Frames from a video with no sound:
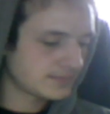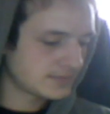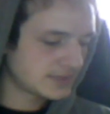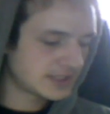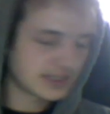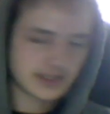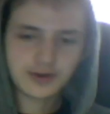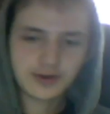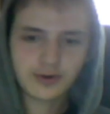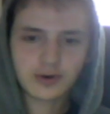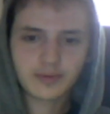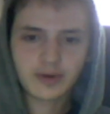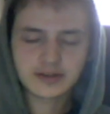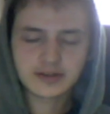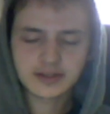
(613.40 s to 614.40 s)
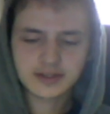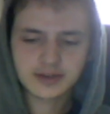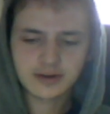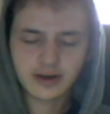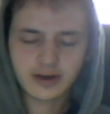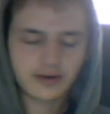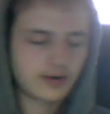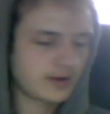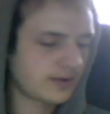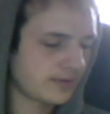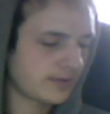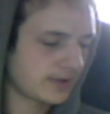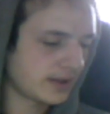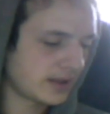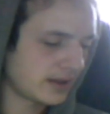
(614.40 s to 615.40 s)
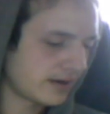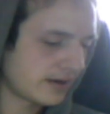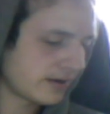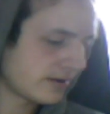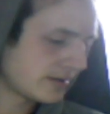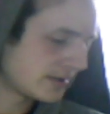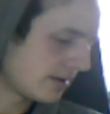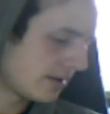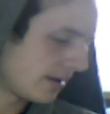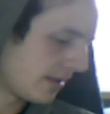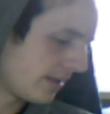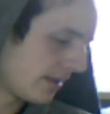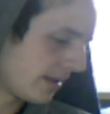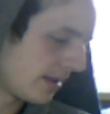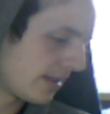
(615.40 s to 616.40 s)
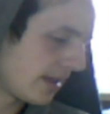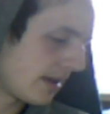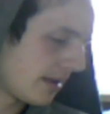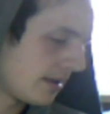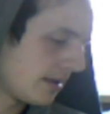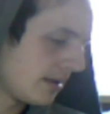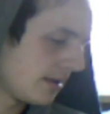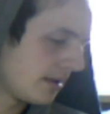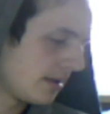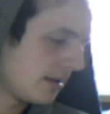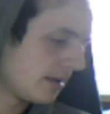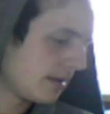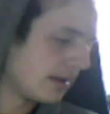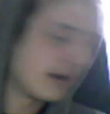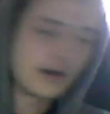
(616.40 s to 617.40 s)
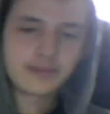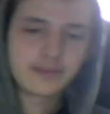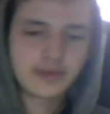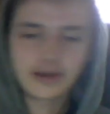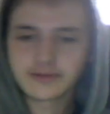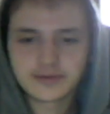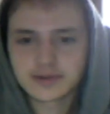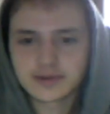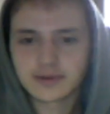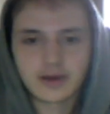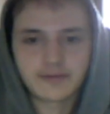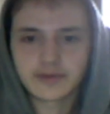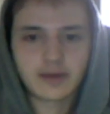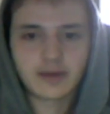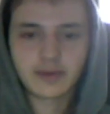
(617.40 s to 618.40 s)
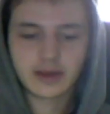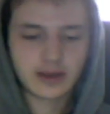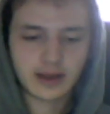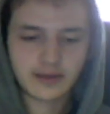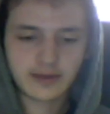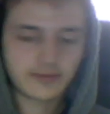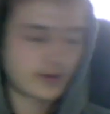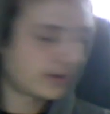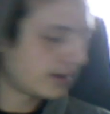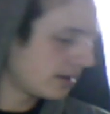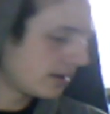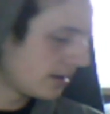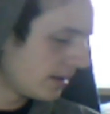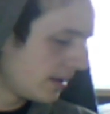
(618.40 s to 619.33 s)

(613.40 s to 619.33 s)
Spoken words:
6-core processor. I don't know the gigahertz or anything like that. I just, off the top of my head, I have no idea.